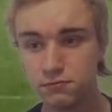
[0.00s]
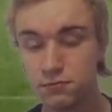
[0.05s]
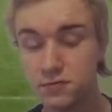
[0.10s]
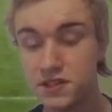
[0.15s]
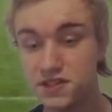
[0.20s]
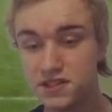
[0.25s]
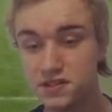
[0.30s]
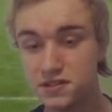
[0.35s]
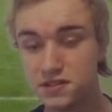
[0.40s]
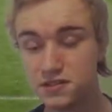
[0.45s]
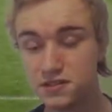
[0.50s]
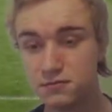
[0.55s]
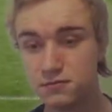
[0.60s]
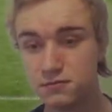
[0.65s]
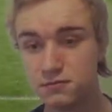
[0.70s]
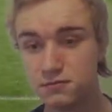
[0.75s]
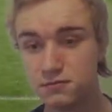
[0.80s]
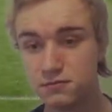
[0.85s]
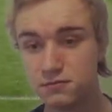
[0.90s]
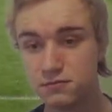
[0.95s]
misses.
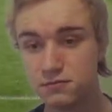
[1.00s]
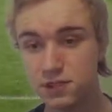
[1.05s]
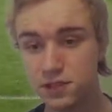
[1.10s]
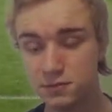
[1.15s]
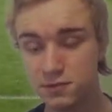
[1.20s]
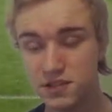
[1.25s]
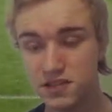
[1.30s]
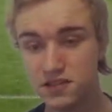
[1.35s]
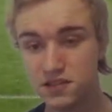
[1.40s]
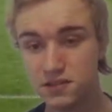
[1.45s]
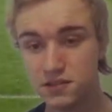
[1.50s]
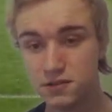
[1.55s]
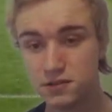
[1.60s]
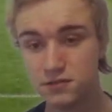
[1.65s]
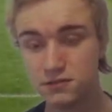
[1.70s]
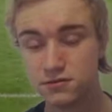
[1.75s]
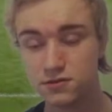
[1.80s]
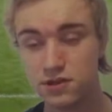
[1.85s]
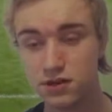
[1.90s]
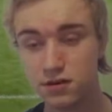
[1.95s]
He misses.
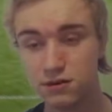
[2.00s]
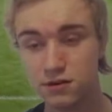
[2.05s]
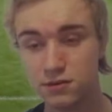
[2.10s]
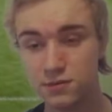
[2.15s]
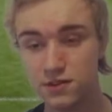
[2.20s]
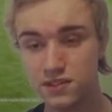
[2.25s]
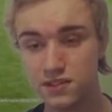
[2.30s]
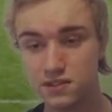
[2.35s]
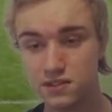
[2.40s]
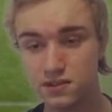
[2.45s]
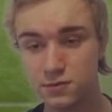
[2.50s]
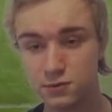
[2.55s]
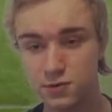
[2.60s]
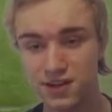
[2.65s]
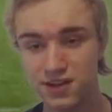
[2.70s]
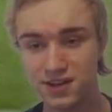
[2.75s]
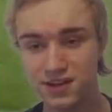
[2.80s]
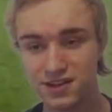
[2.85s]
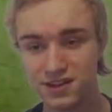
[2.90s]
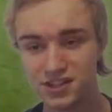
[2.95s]
Töre misses
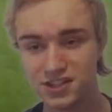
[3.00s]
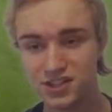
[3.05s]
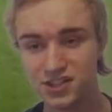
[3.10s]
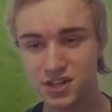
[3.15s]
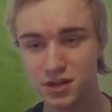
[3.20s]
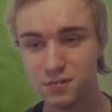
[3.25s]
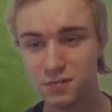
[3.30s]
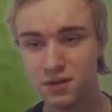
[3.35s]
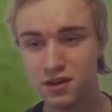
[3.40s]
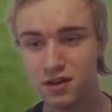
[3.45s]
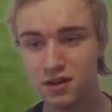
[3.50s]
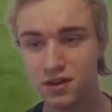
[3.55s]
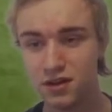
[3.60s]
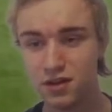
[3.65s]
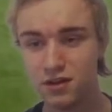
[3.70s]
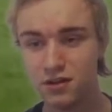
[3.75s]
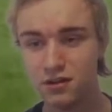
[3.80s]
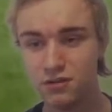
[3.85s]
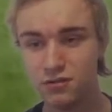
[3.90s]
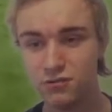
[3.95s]
with a ship
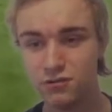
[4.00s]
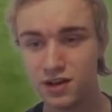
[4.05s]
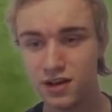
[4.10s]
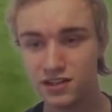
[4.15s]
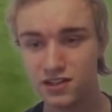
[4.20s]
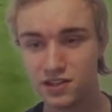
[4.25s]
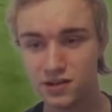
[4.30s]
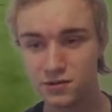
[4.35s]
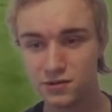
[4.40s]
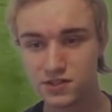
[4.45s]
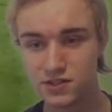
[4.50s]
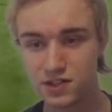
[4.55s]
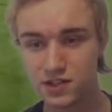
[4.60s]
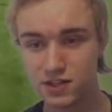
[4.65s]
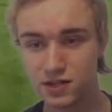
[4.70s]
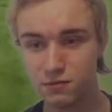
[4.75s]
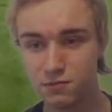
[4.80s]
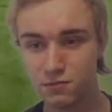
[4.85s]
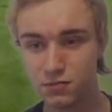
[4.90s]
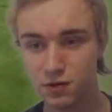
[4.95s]
right
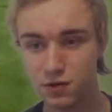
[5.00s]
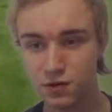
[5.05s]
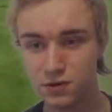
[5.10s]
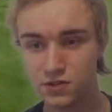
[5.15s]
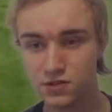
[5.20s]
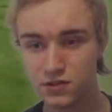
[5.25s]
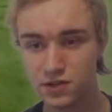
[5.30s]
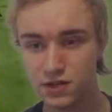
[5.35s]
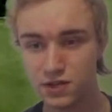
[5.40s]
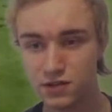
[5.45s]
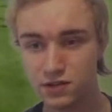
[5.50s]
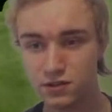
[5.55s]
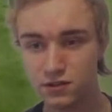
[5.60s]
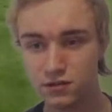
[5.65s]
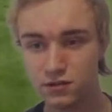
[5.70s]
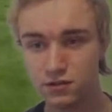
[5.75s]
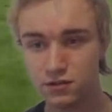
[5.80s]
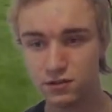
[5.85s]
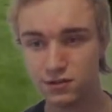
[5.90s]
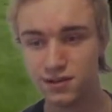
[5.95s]
outside the post. And
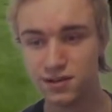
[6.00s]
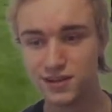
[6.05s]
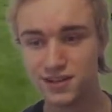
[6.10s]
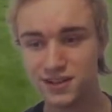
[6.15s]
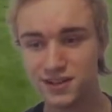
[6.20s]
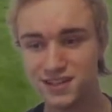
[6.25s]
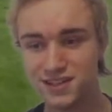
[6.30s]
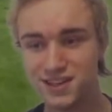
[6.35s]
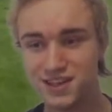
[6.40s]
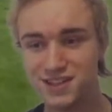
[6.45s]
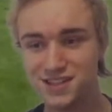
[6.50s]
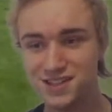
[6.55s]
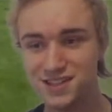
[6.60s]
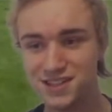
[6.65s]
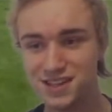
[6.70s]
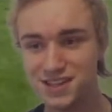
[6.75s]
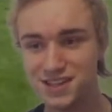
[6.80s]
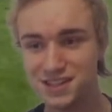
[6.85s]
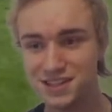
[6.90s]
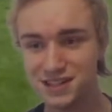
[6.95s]
look at this
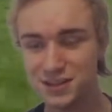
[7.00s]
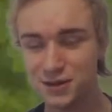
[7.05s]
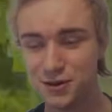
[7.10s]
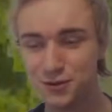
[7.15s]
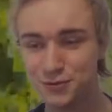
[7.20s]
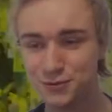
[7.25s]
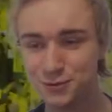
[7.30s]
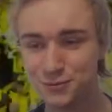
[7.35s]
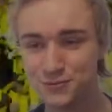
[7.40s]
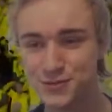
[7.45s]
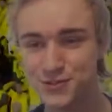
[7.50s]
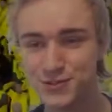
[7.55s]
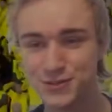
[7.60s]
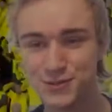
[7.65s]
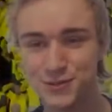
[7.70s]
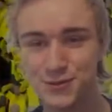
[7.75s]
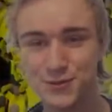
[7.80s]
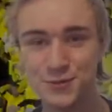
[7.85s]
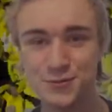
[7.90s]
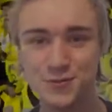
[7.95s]
cheesy goal from
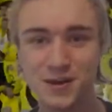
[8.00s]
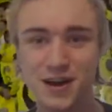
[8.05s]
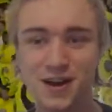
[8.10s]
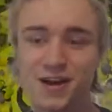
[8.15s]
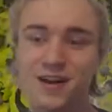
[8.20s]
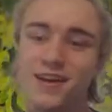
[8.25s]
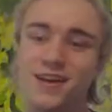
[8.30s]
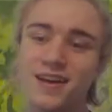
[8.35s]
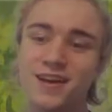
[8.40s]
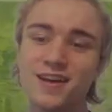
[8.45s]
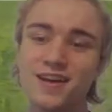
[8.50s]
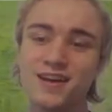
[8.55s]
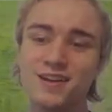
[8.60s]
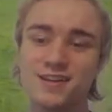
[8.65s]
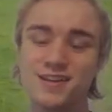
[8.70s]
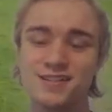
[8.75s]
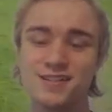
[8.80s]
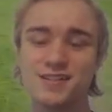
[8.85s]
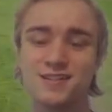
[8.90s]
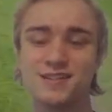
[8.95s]
Zuma,
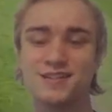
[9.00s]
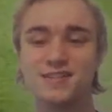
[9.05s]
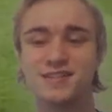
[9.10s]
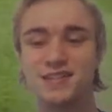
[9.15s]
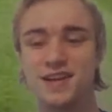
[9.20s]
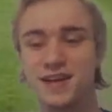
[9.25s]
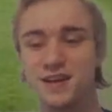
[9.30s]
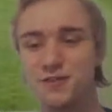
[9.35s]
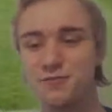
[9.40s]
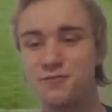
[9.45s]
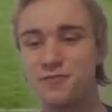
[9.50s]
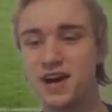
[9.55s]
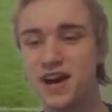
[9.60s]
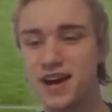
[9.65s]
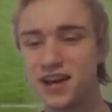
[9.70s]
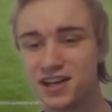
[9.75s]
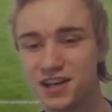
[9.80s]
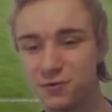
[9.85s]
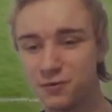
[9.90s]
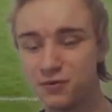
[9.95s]
the center
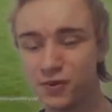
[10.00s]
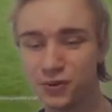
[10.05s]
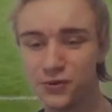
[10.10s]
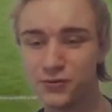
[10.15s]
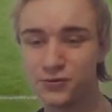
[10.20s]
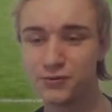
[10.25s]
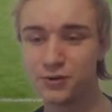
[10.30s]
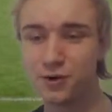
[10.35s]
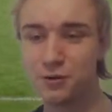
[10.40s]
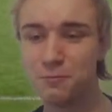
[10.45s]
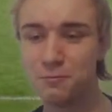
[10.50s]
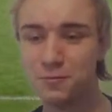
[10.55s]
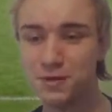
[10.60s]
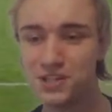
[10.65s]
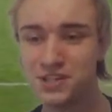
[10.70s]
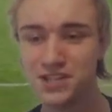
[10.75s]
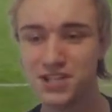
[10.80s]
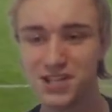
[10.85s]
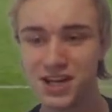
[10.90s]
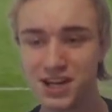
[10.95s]
back I bought
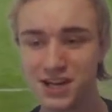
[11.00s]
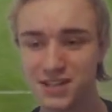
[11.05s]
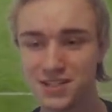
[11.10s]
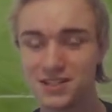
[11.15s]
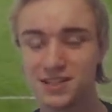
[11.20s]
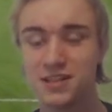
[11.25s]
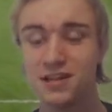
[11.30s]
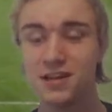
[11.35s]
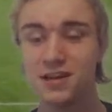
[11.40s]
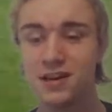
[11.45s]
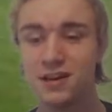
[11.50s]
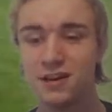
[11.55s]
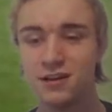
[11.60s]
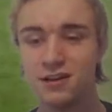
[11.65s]
from Chelsea.